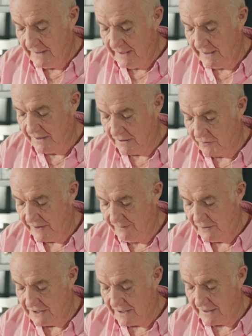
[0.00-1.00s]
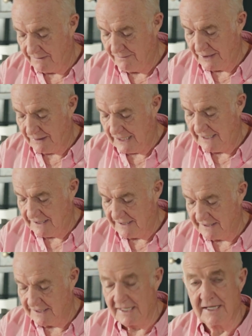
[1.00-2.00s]
in the cream, which I can begin to
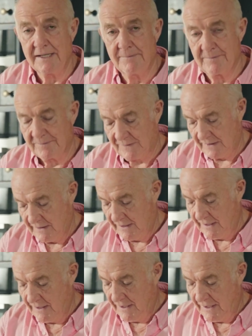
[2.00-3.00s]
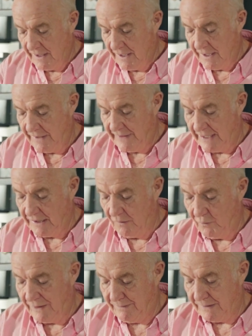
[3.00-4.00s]
see, and then you
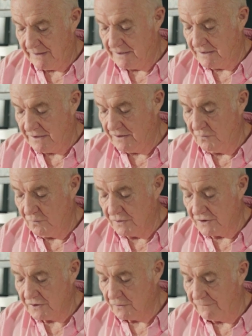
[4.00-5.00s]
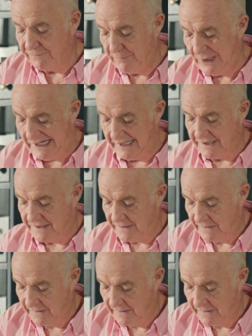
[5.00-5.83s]
whip it to soft peaks.